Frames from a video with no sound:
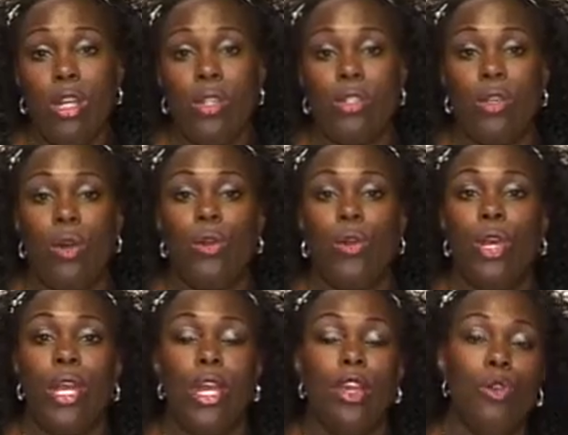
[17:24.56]
So
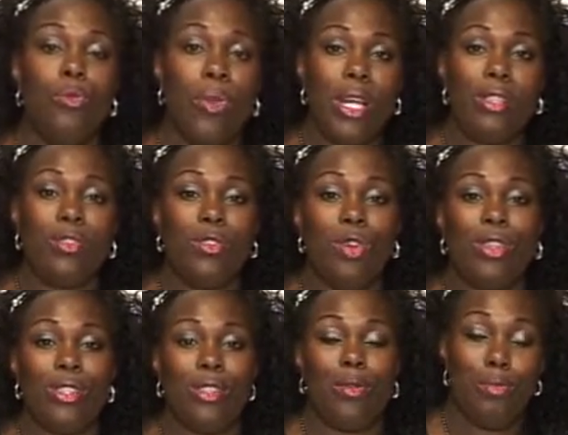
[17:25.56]
you must
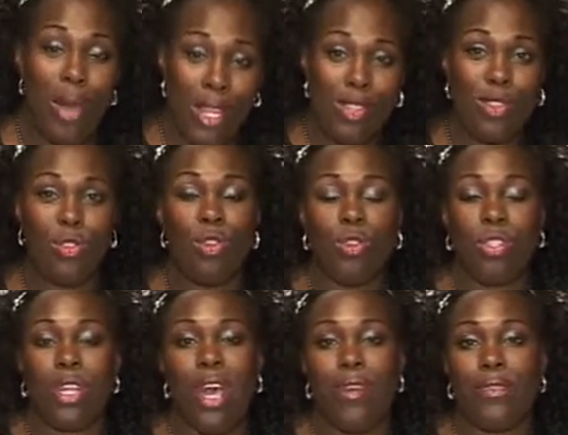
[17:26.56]
not
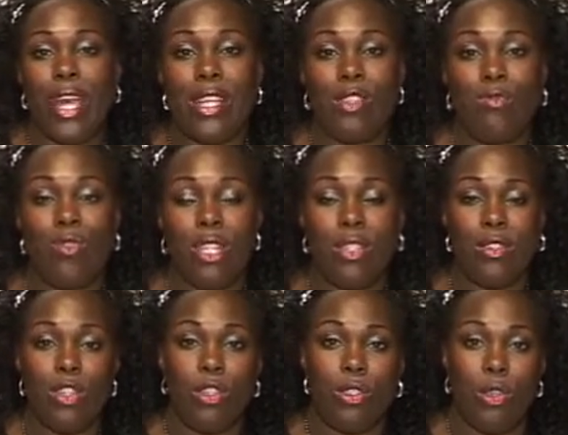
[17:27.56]
have that as a reason
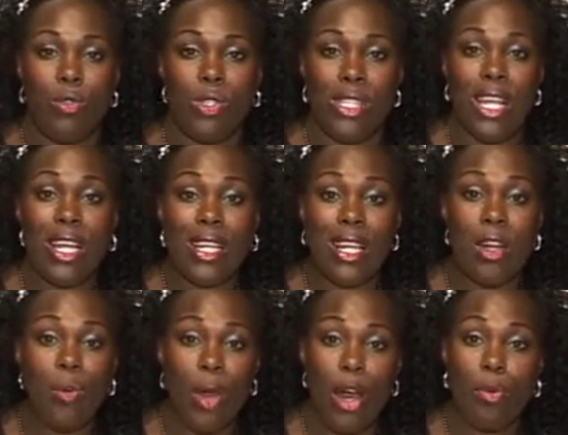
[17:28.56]
that you don't seek
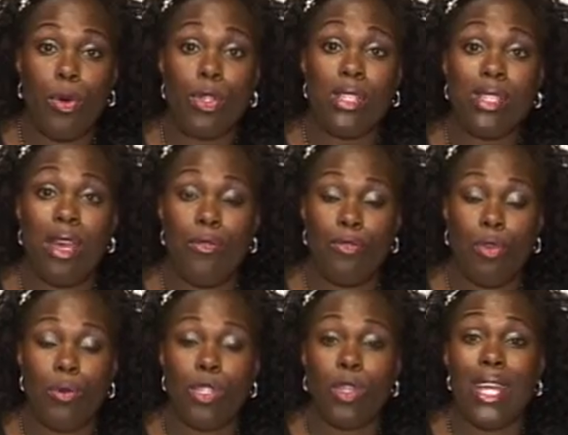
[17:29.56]
legal help or step
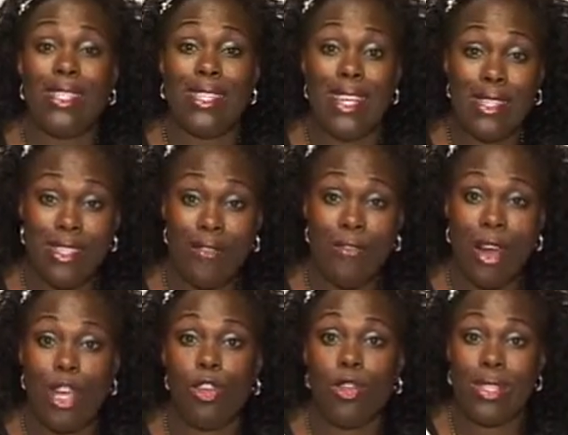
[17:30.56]
forward to
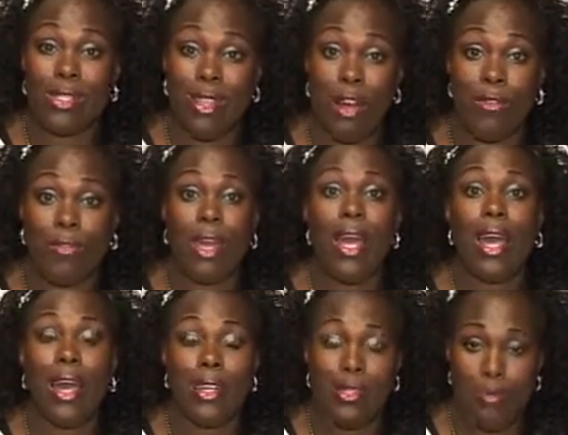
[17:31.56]
identify yourself
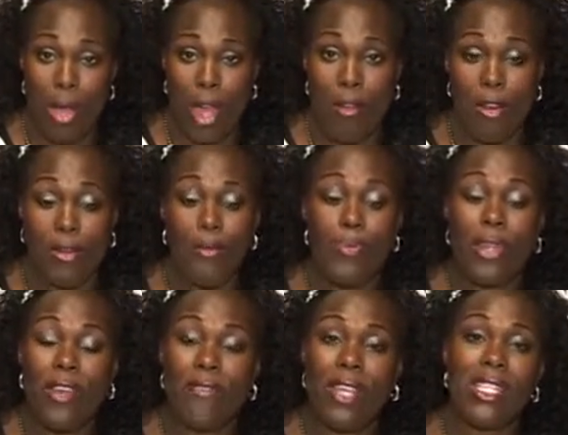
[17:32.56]
as a parent.
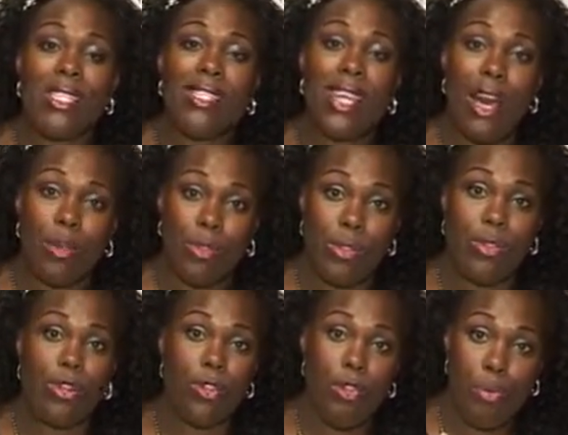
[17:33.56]
If there's doubt
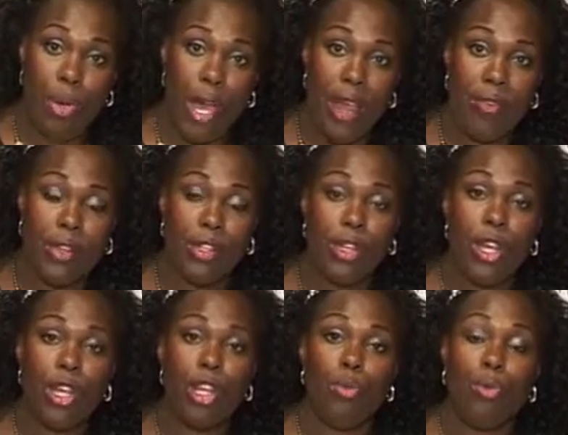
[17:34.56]
that you're a parent,
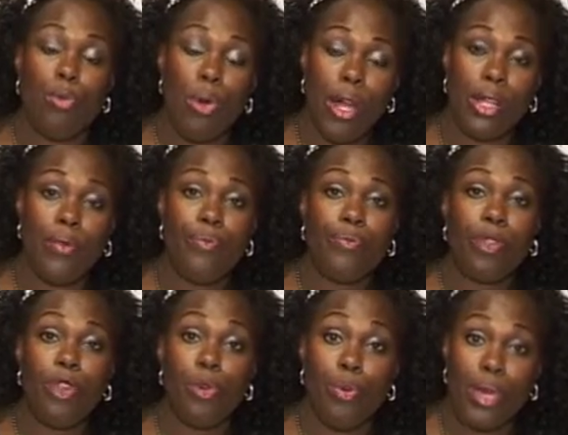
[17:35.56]
number one,
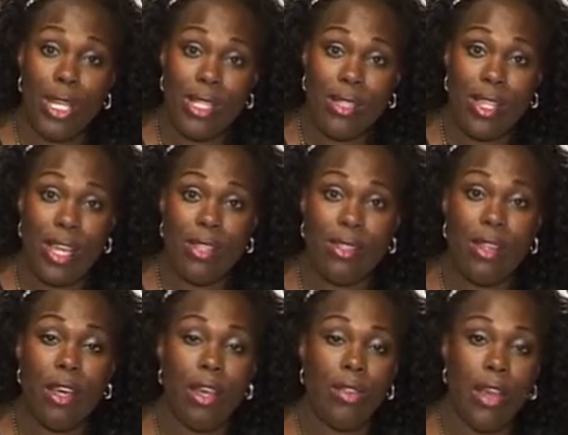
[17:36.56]
you will be assessed.
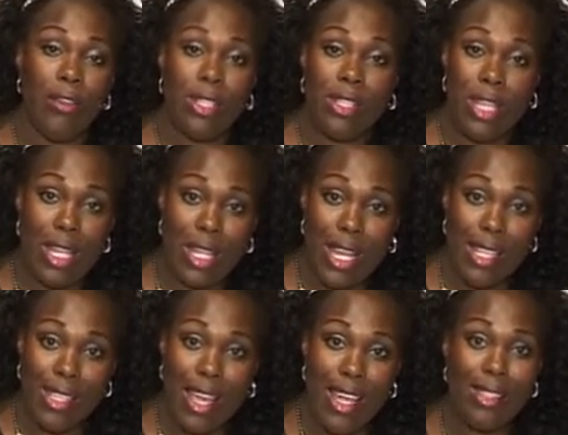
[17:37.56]
There is DNA
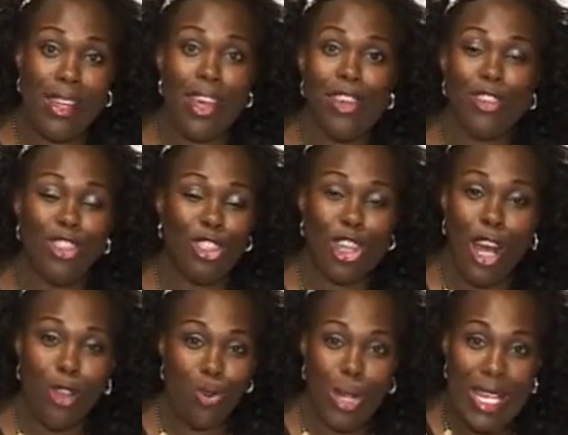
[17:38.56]
tests. The
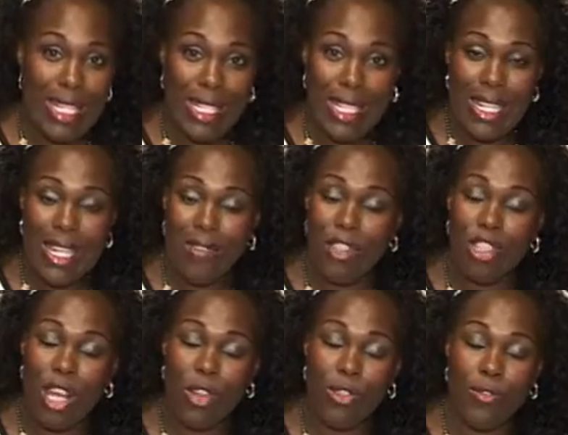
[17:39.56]
child will instantly, if the
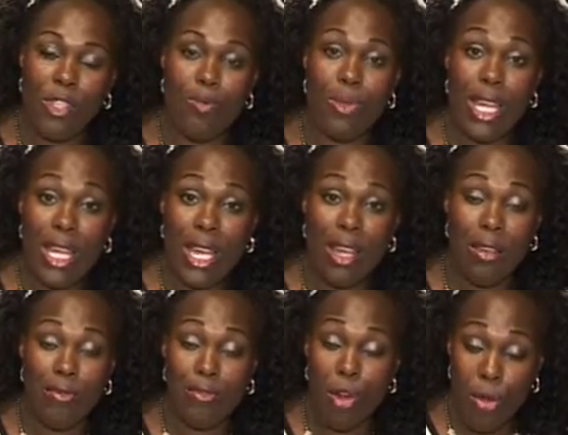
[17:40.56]
child's of speaking
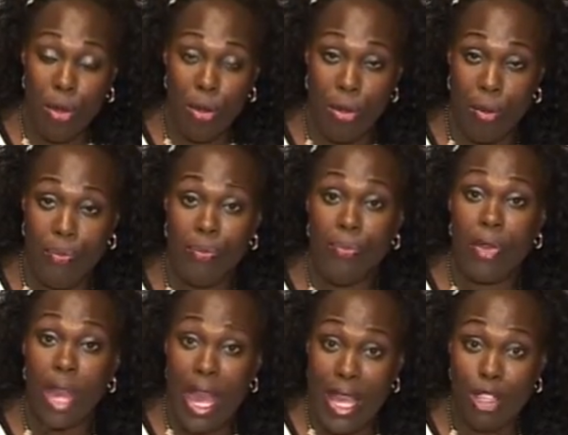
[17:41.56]
and vocal
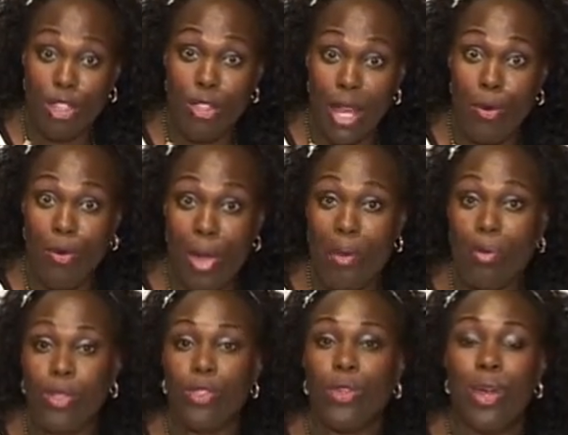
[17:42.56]
age, they will be able
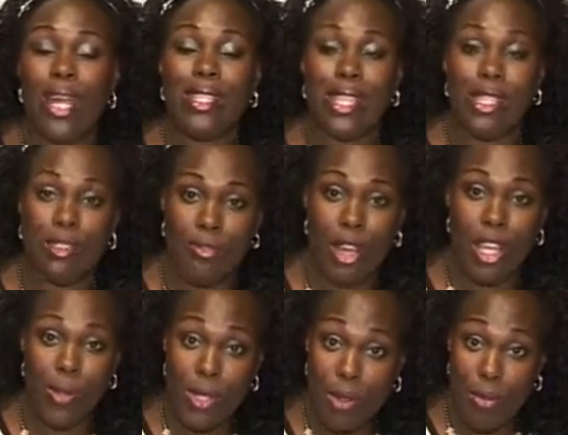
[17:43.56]
to identify
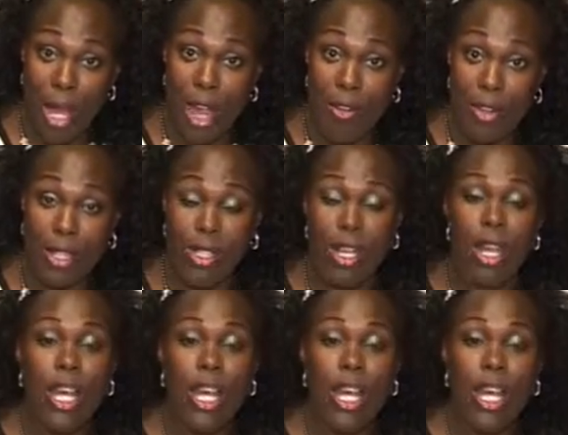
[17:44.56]
you as a parent.